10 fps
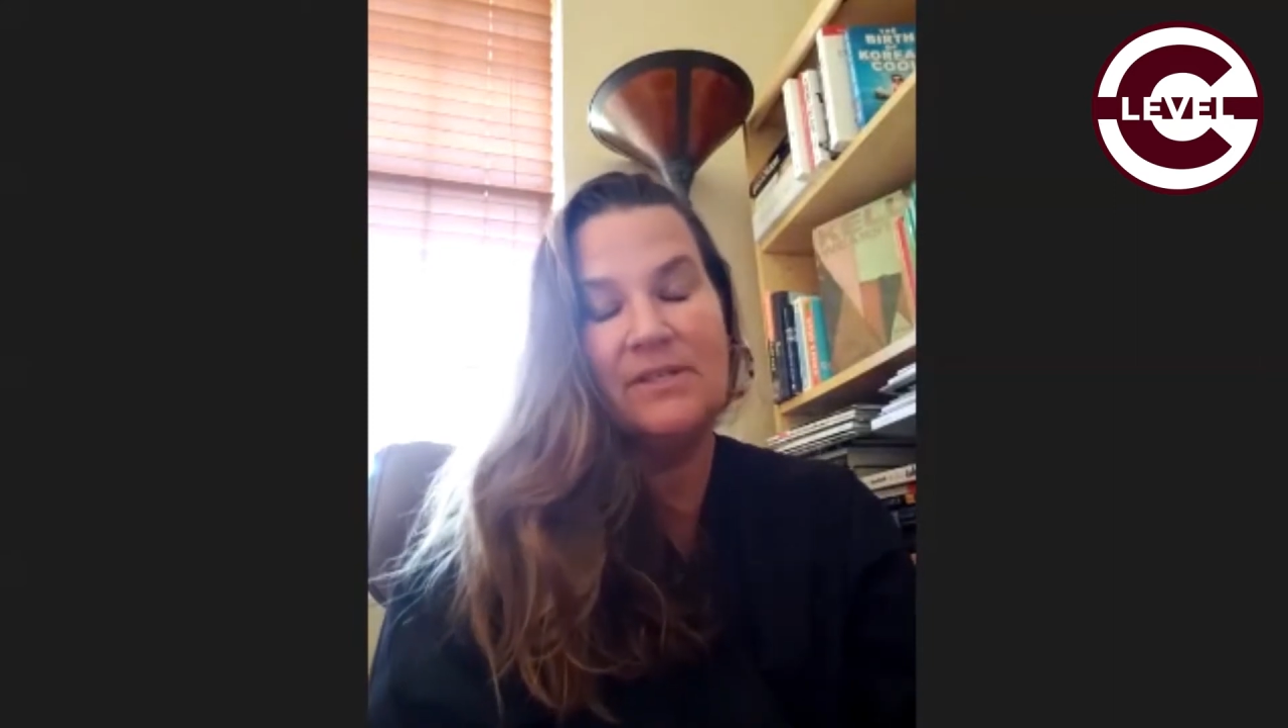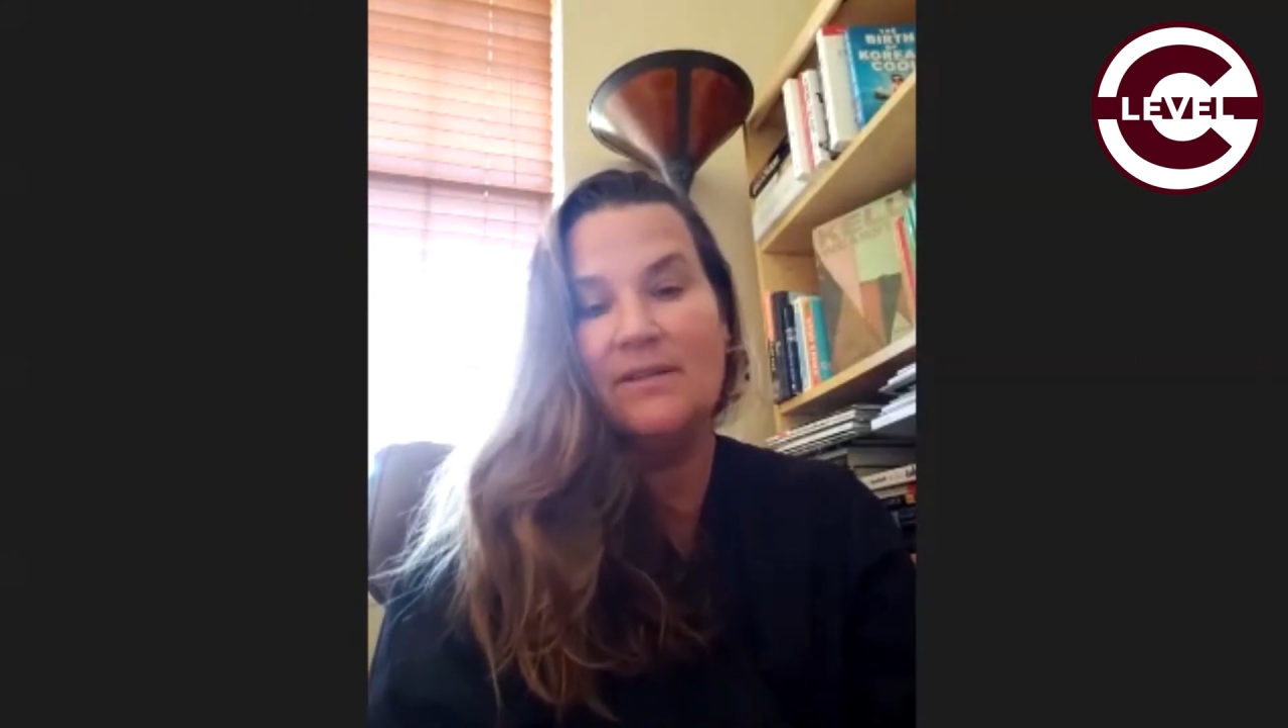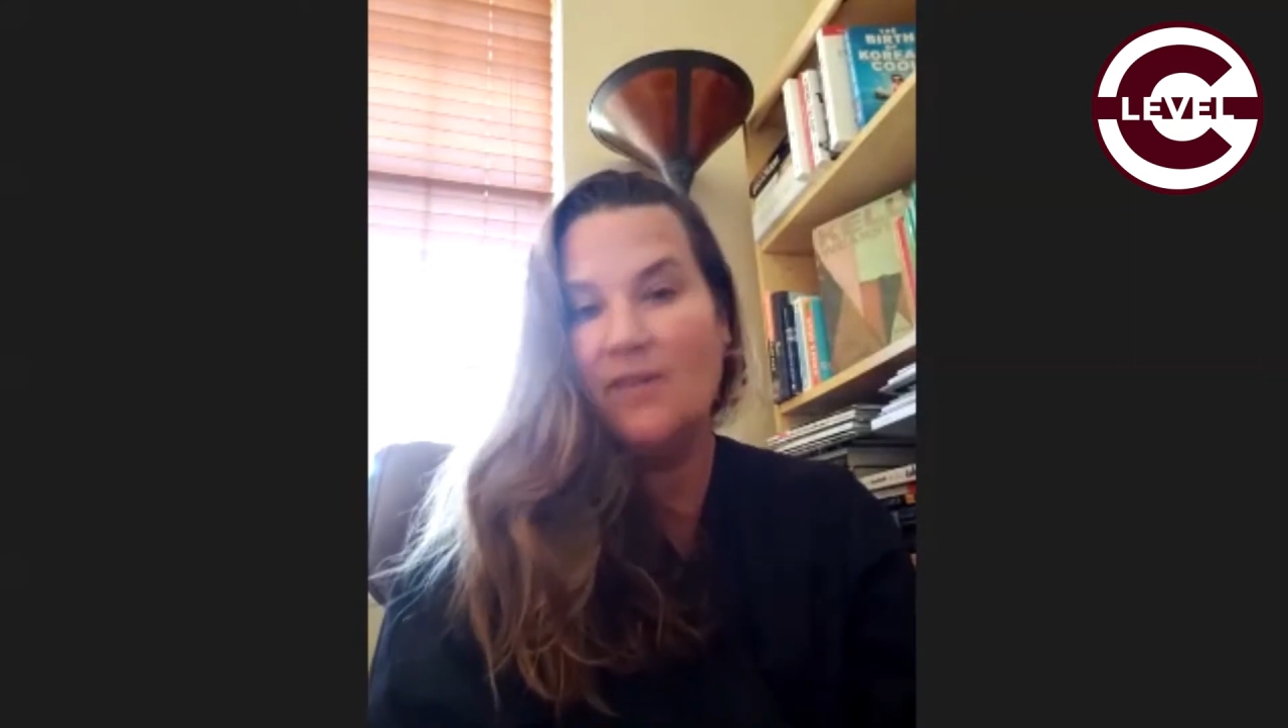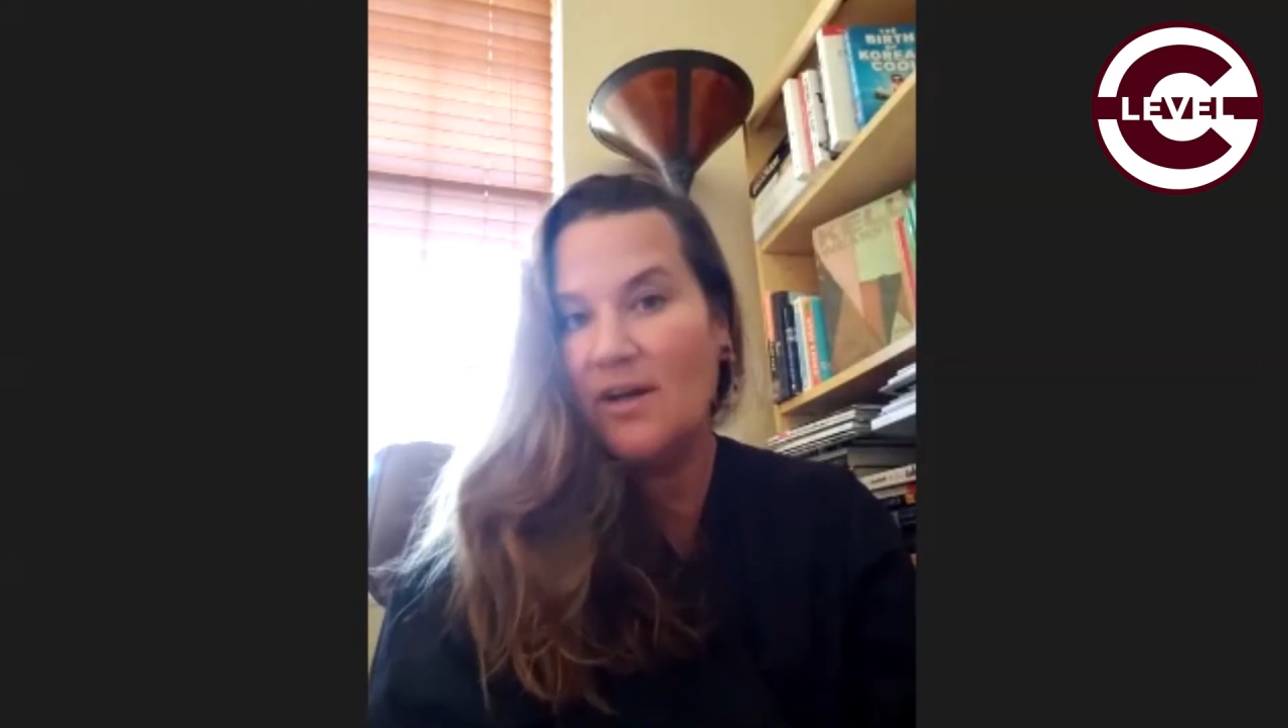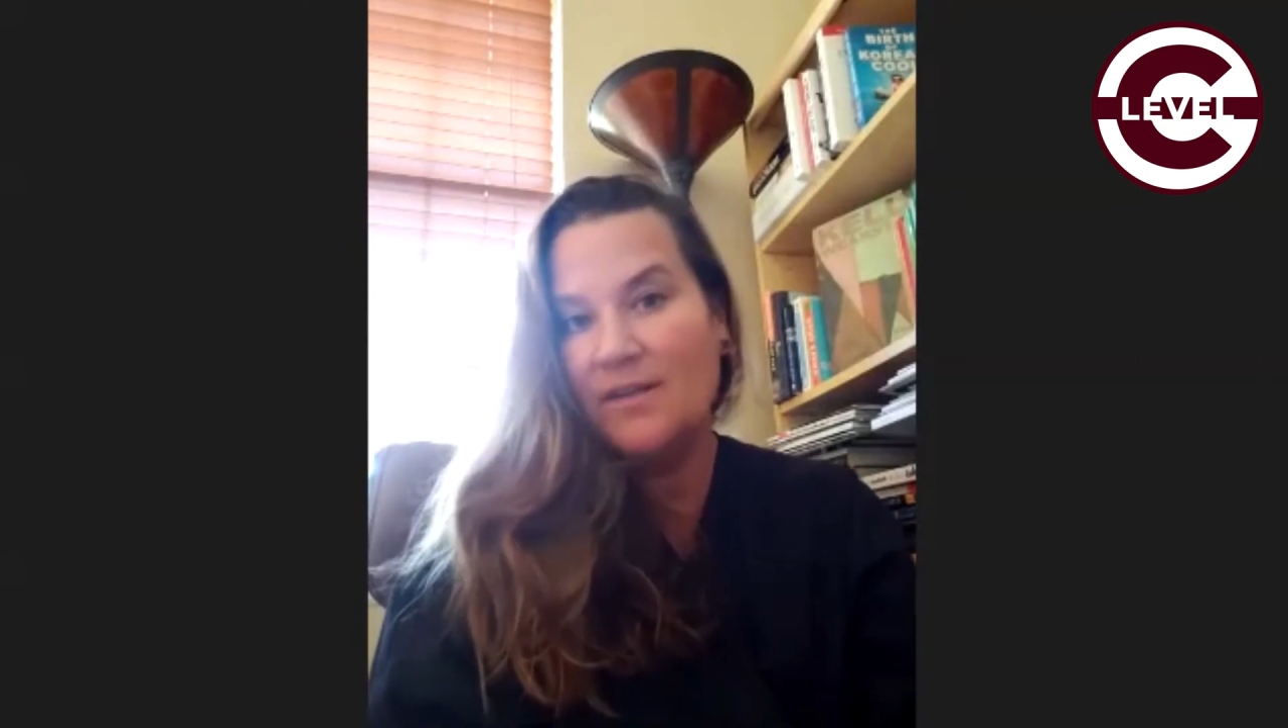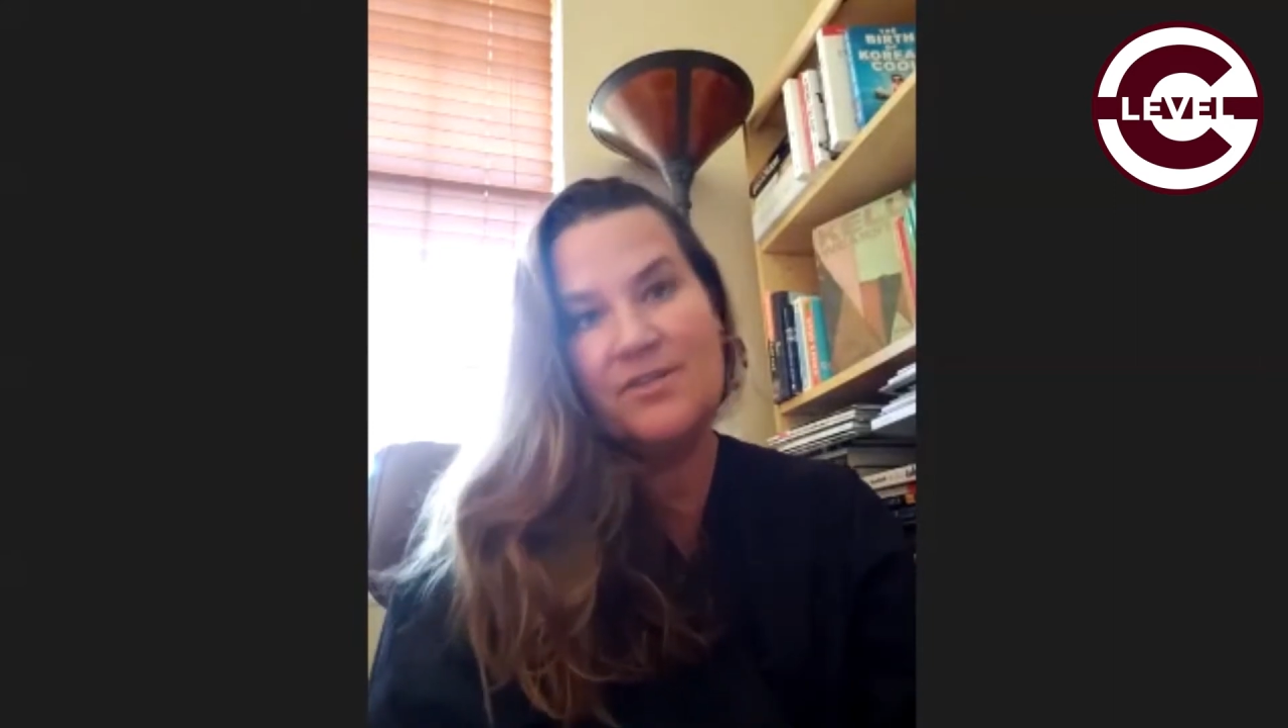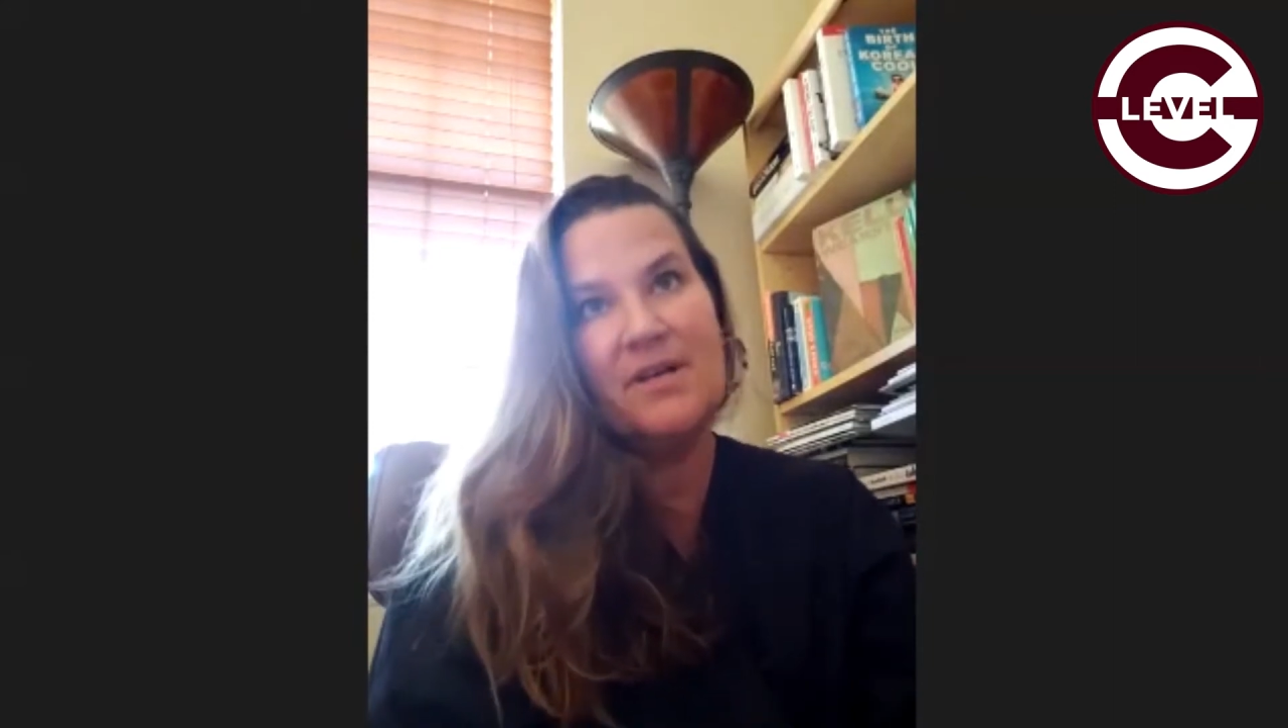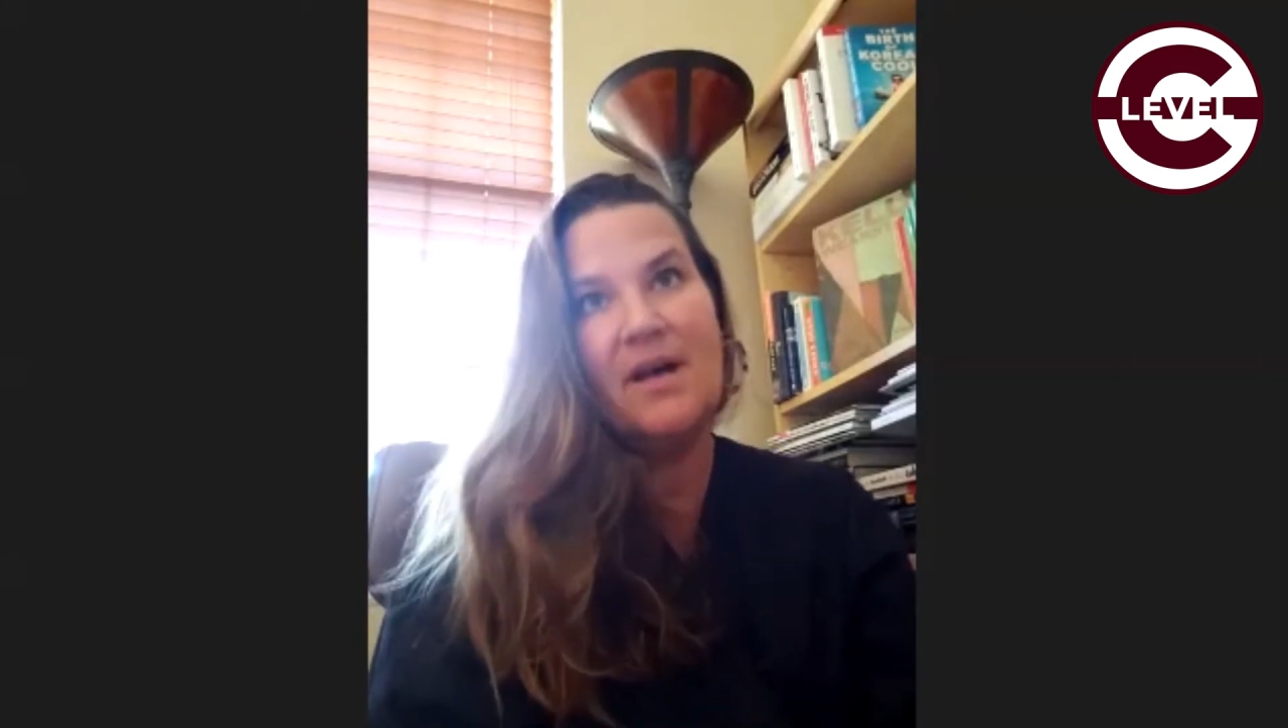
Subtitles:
and launched